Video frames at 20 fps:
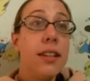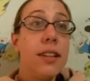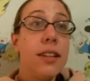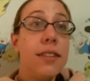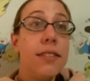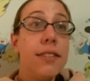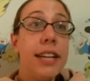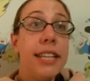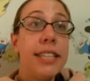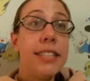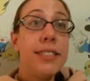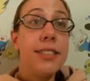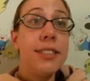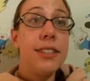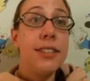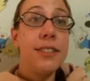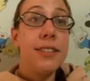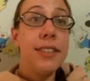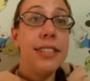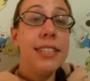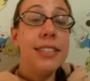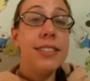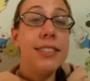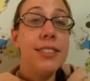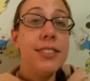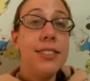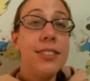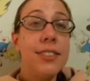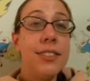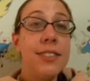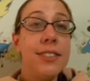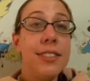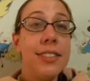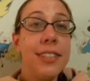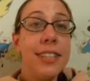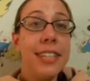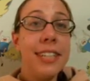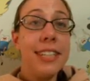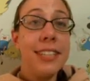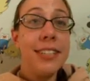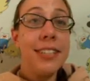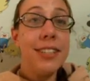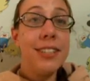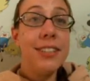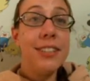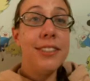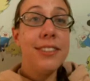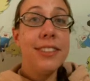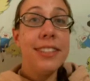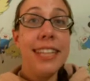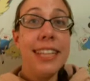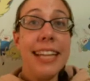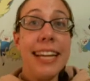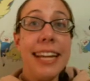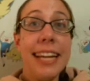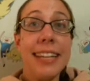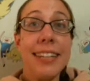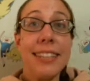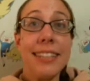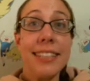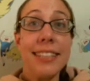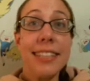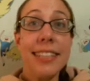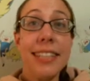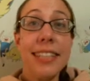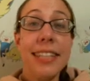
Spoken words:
Right? So these two, they're on their own layer.